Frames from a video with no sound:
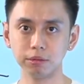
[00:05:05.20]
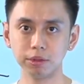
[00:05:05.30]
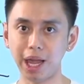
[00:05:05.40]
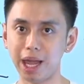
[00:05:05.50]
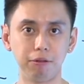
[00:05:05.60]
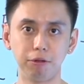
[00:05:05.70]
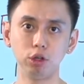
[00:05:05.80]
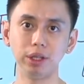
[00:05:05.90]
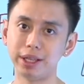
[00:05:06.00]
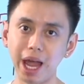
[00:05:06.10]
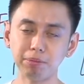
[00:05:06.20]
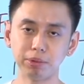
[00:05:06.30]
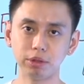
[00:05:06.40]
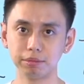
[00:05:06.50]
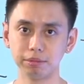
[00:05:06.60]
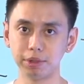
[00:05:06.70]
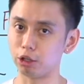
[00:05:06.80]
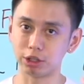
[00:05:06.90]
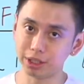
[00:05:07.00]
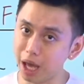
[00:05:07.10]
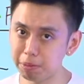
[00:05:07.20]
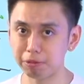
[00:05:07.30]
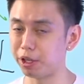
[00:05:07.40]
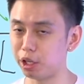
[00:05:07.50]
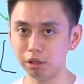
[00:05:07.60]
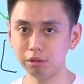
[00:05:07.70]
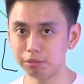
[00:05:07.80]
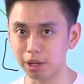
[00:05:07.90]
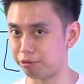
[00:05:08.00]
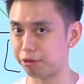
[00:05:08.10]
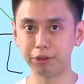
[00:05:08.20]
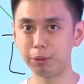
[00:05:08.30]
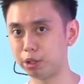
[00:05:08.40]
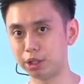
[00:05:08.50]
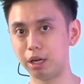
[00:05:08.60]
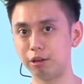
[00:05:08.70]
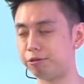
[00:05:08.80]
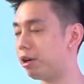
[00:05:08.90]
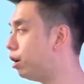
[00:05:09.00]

and if you don't adapt, they could snap a finger and 50% of